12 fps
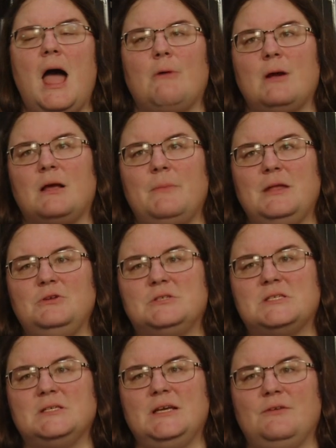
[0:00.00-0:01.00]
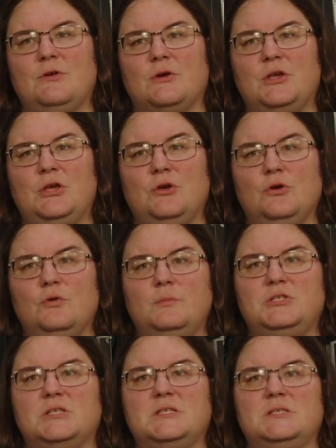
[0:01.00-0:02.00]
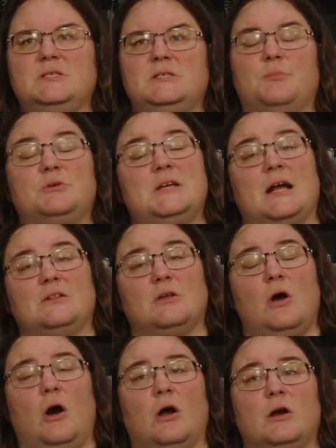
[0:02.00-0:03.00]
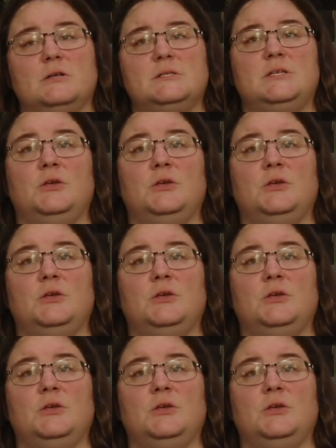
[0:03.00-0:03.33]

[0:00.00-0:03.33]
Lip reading: I recommend you sleeve your cube just to protect the cards.